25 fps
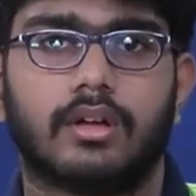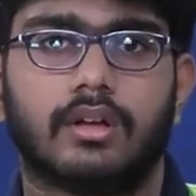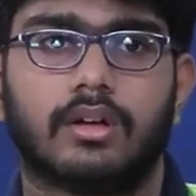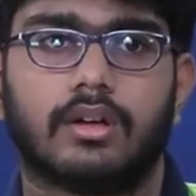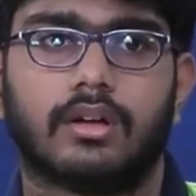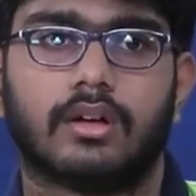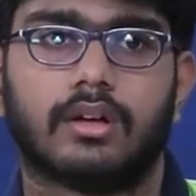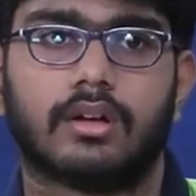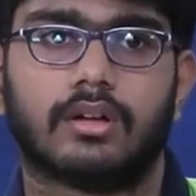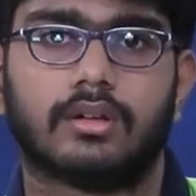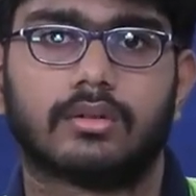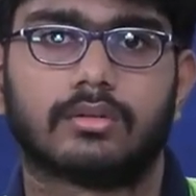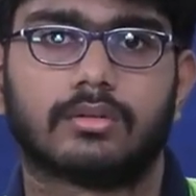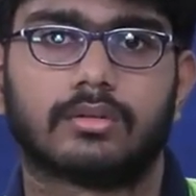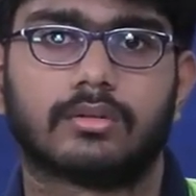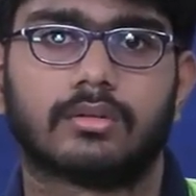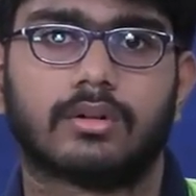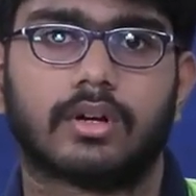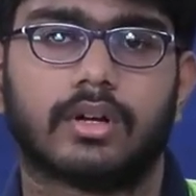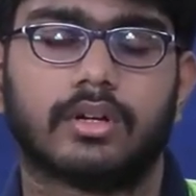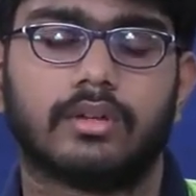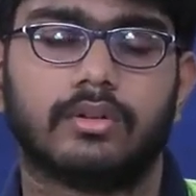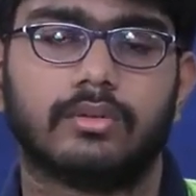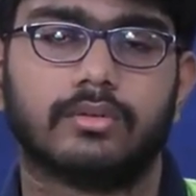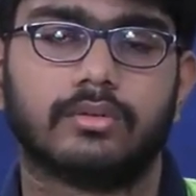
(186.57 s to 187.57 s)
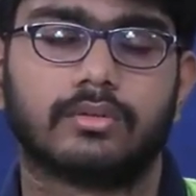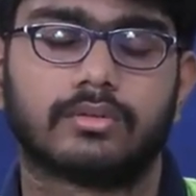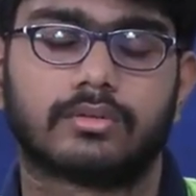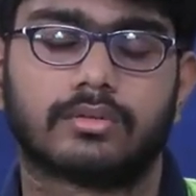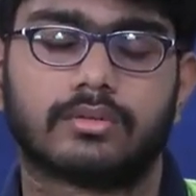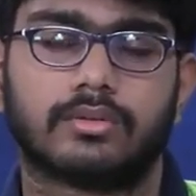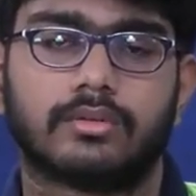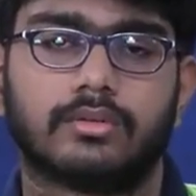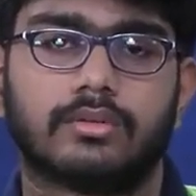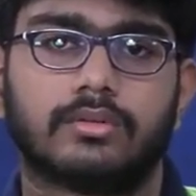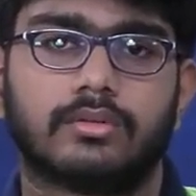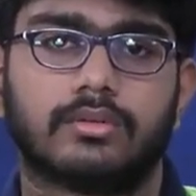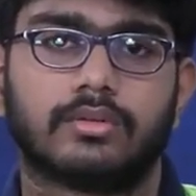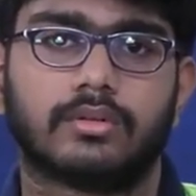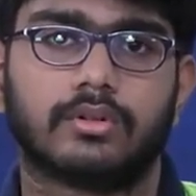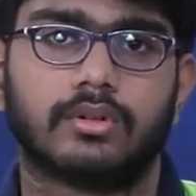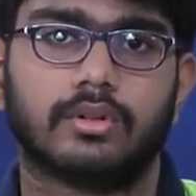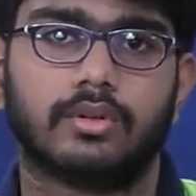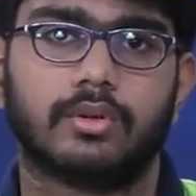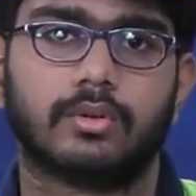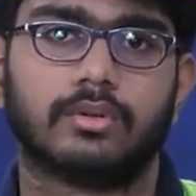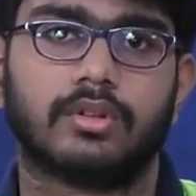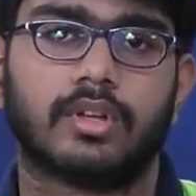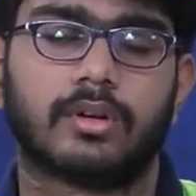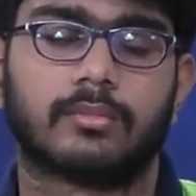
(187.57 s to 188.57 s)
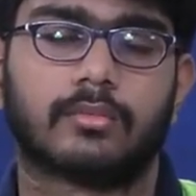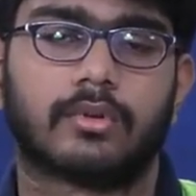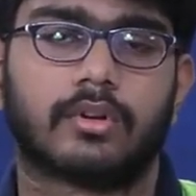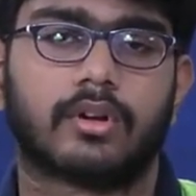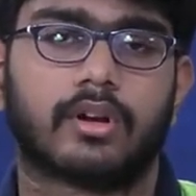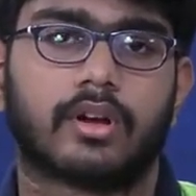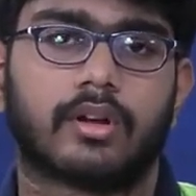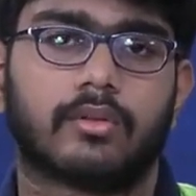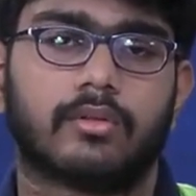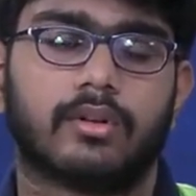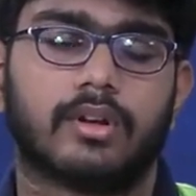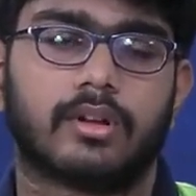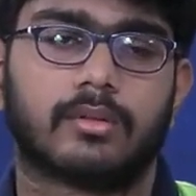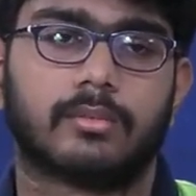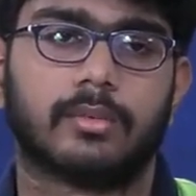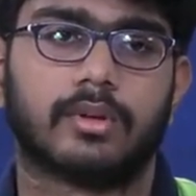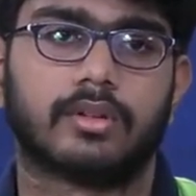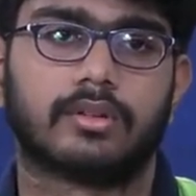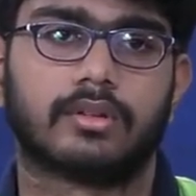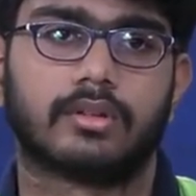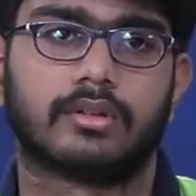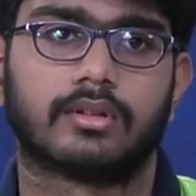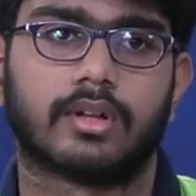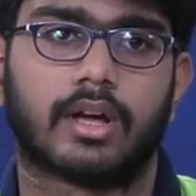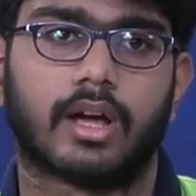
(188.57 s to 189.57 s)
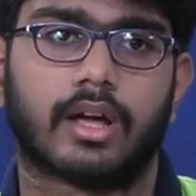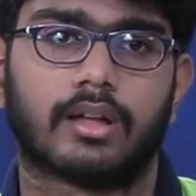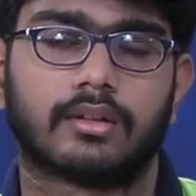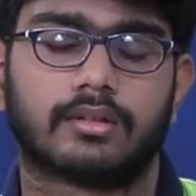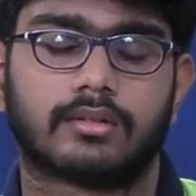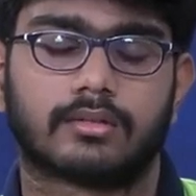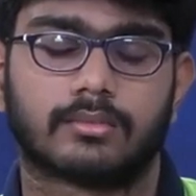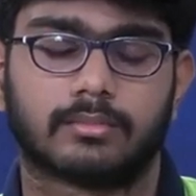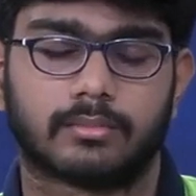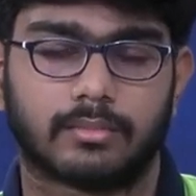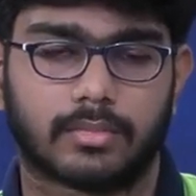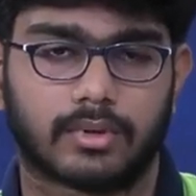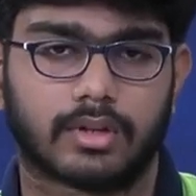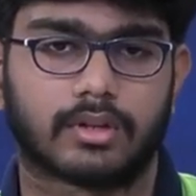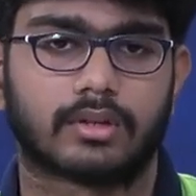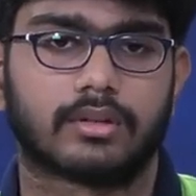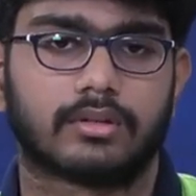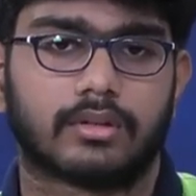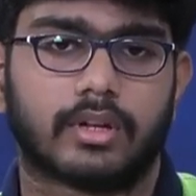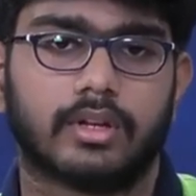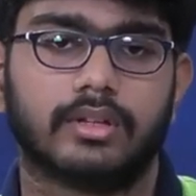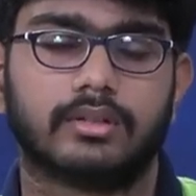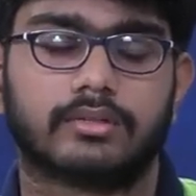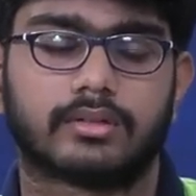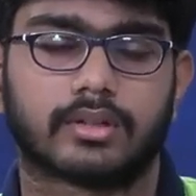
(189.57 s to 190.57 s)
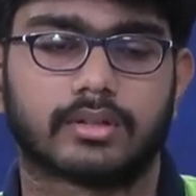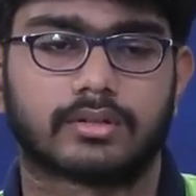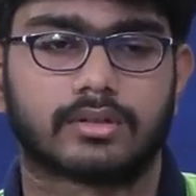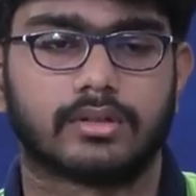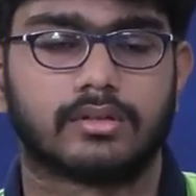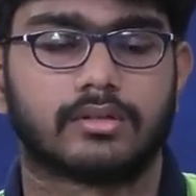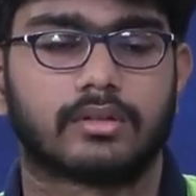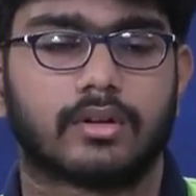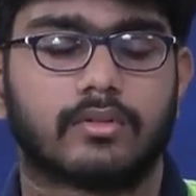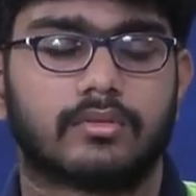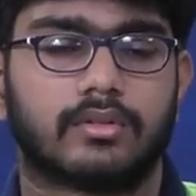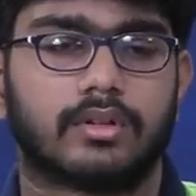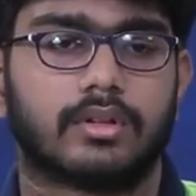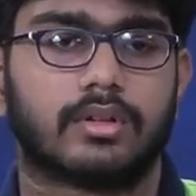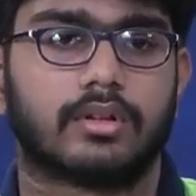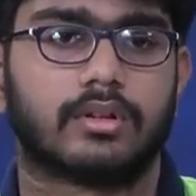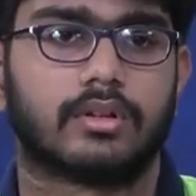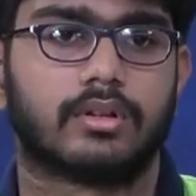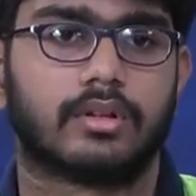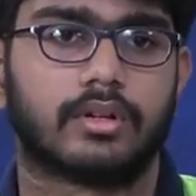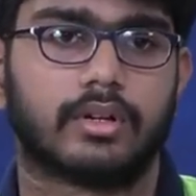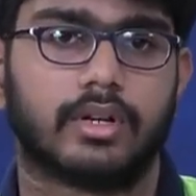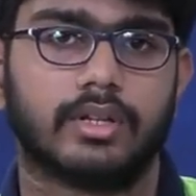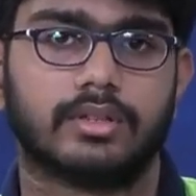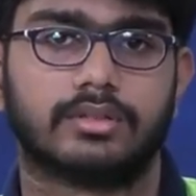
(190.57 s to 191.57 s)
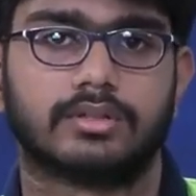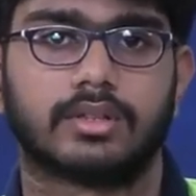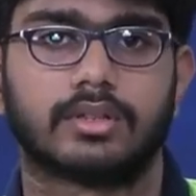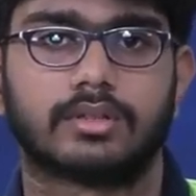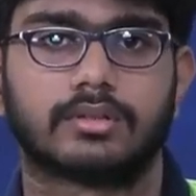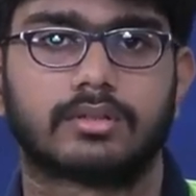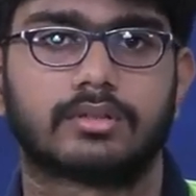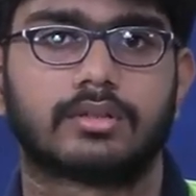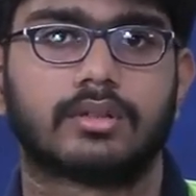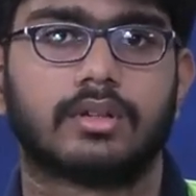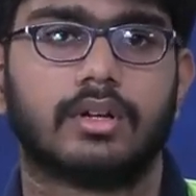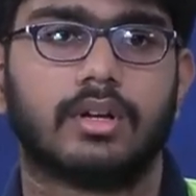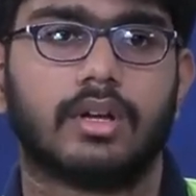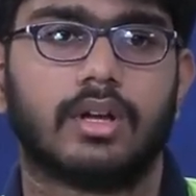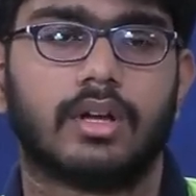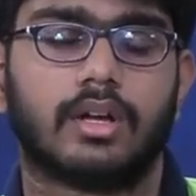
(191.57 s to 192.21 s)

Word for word: Okay. So I used to do them on a regular basis as per the instructions of the teachers.